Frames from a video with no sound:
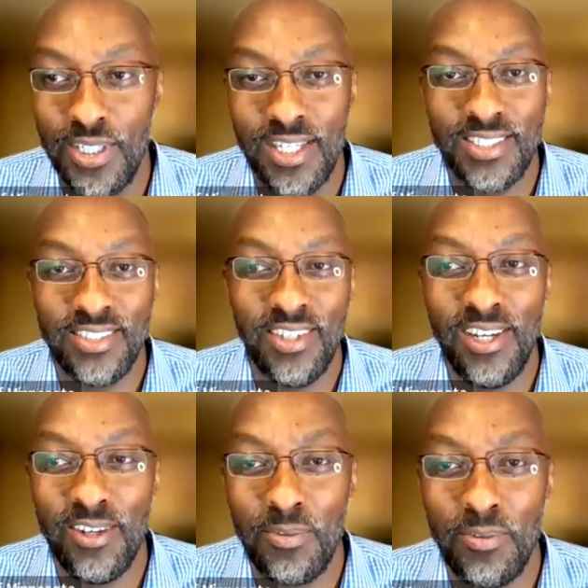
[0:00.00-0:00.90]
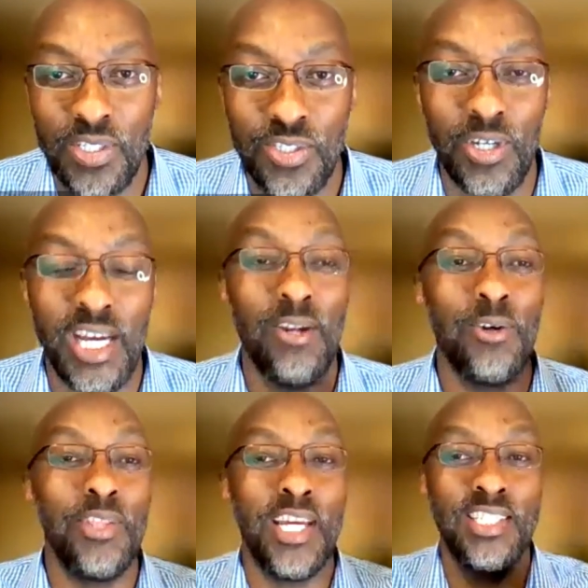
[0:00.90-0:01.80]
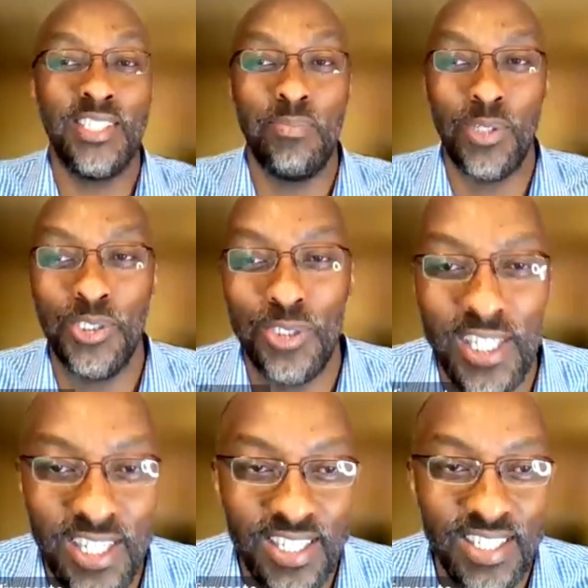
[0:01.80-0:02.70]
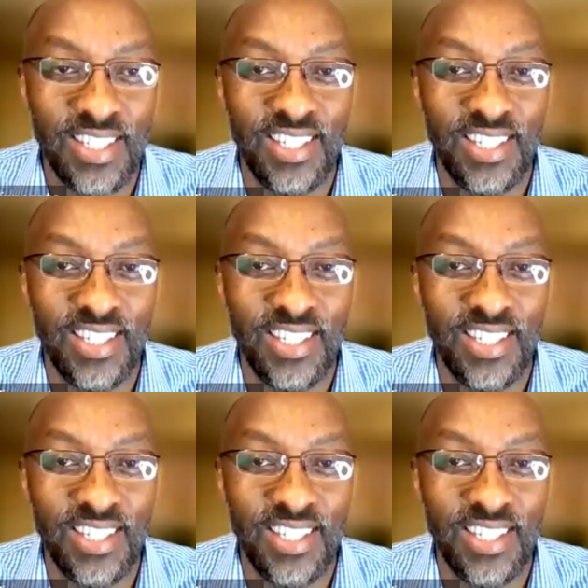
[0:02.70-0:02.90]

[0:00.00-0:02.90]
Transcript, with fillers: It is really not personal. I know there is emotion in it.